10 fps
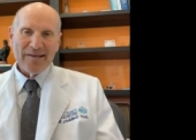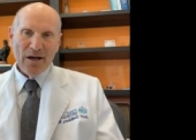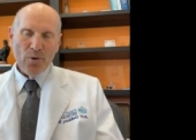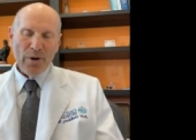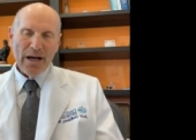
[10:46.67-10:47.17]

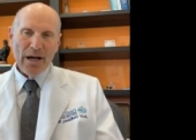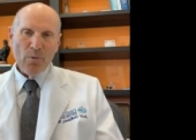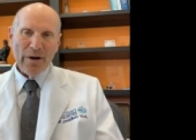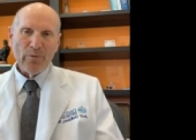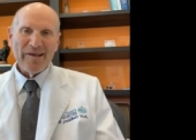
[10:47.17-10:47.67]
So
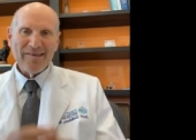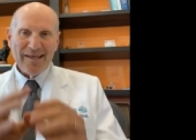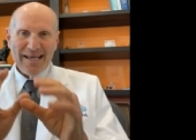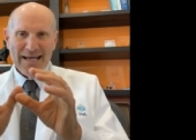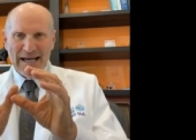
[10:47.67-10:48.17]
when we
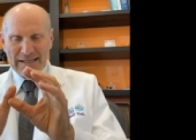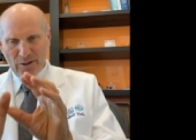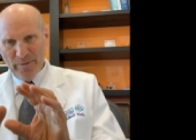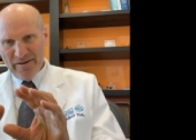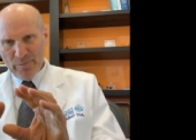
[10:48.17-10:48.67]
see
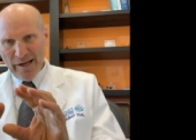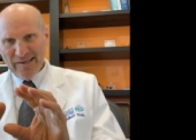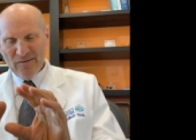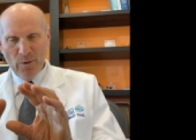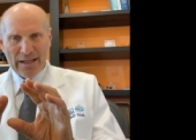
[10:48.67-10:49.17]
a little bit of
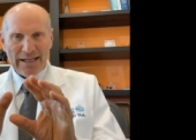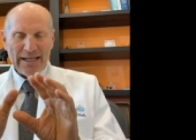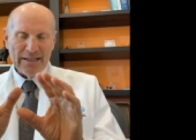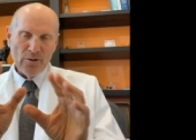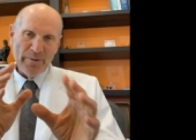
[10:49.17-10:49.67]
brain
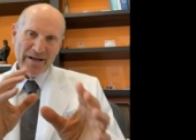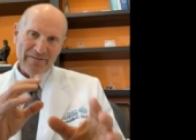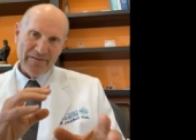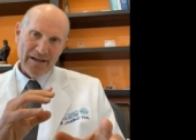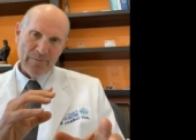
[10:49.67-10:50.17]
swelling, a little
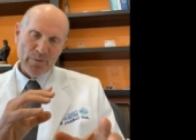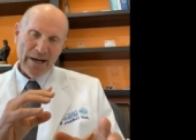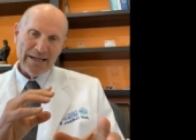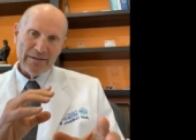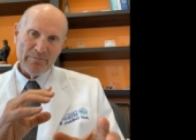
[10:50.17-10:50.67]
bit of uh,
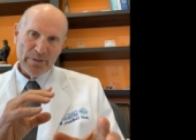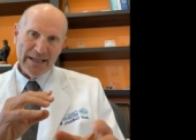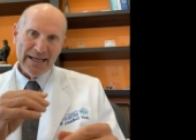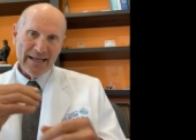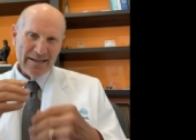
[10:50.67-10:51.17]
brain
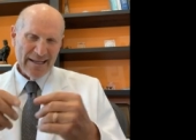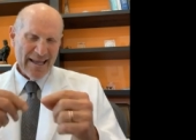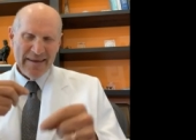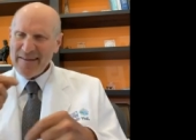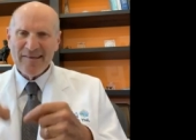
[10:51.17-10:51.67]
bleeding,
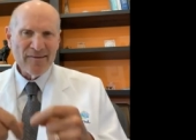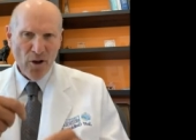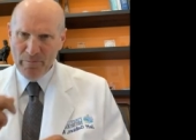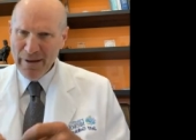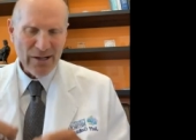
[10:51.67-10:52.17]
and this
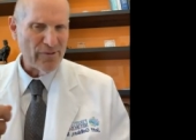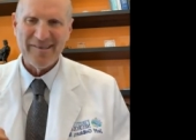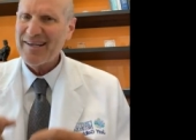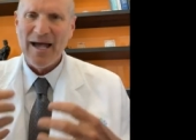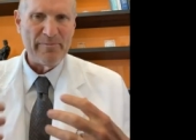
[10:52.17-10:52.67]
is all
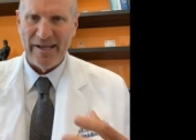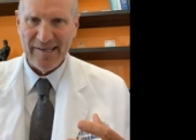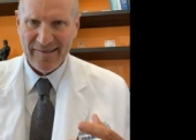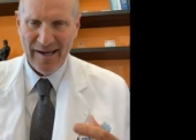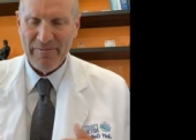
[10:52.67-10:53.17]

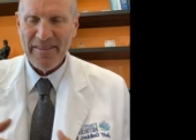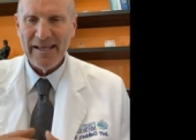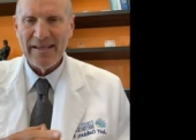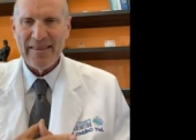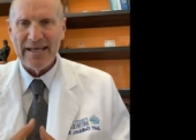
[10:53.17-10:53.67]
microscopic, it's
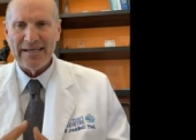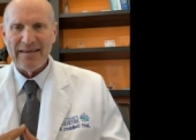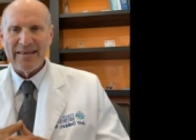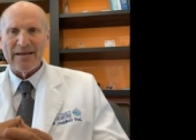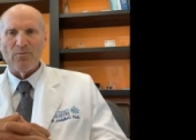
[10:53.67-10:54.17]
nothing
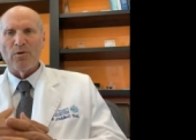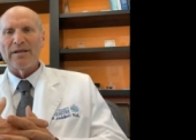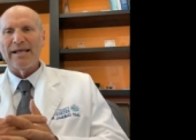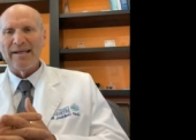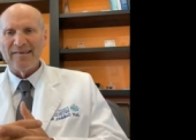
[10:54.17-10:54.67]
that, that
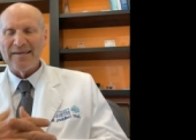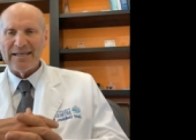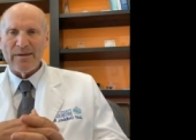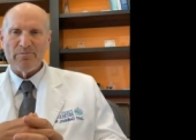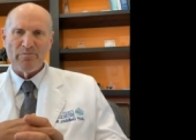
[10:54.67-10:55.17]
will
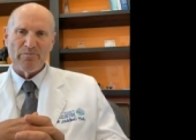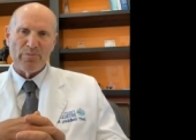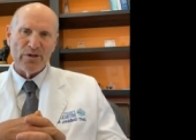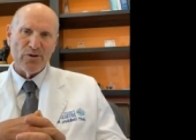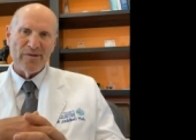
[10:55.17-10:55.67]
instantly
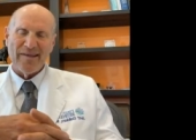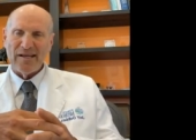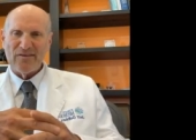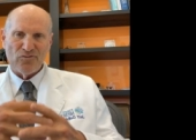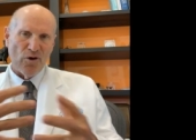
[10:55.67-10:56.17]

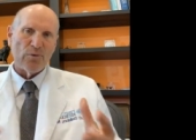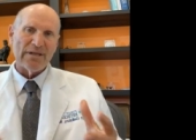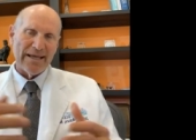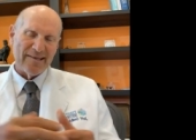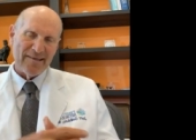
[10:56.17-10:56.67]
produce a
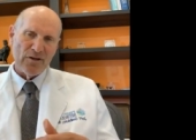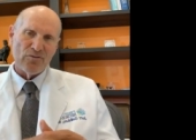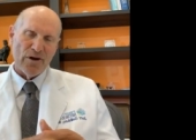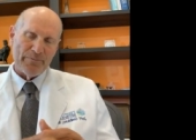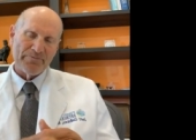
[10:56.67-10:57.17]
stroke like
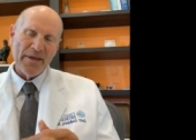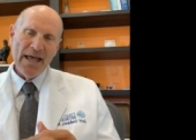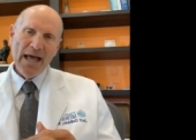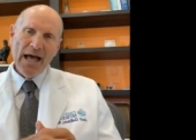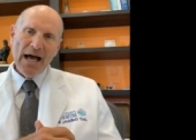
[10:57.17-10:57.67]
syndrome.
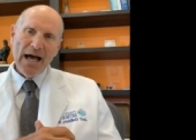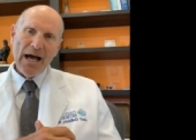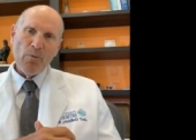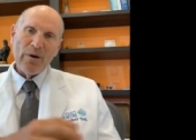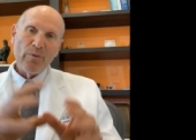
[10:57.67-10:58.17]

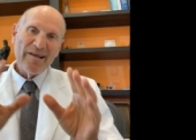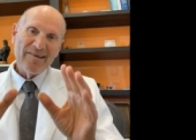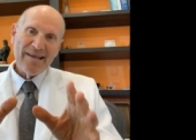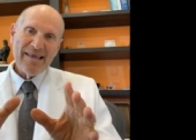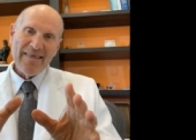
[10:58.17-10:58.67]
Uh, when
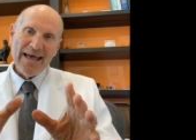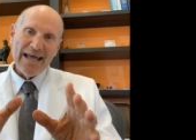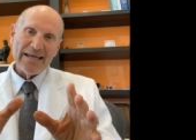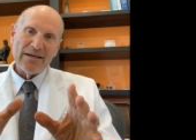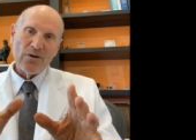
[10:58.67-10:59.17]
we see
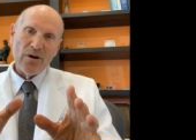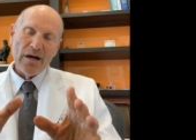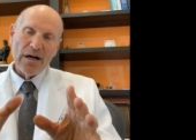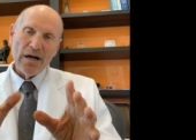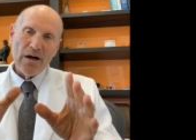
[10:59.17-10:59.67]
that
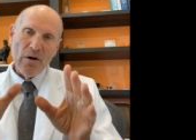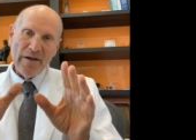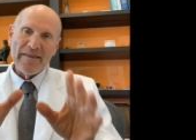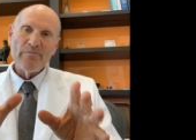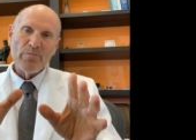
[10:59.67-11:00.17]

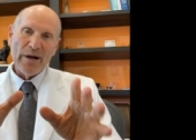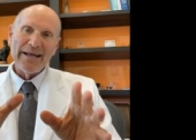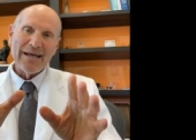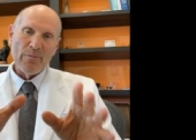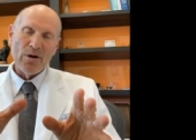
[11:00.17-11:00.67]
on the
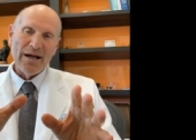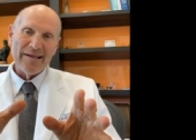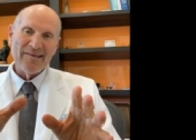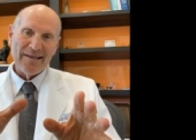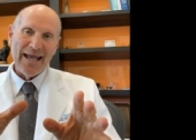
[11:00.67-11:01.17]
brain MRI